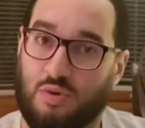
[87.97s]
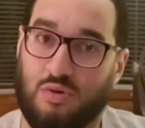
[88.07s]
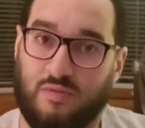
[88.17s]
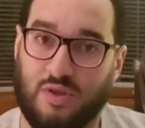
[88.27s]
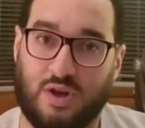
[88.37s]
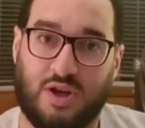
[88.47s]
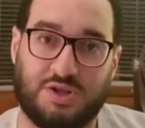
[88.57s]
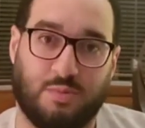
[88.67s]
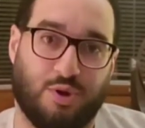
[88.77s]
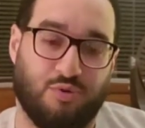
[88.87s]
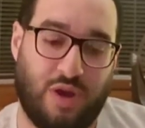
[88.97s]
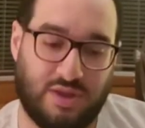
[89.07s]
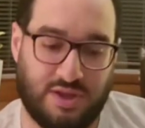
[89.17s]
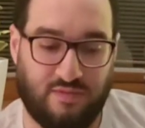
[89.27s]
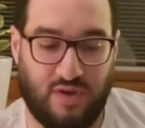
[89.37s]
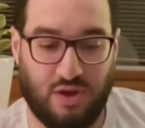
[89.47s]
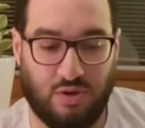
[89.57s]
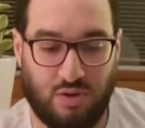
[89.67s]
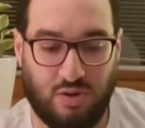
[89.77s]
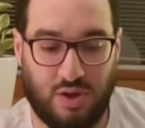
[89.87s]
for the customer to rent this vehicle.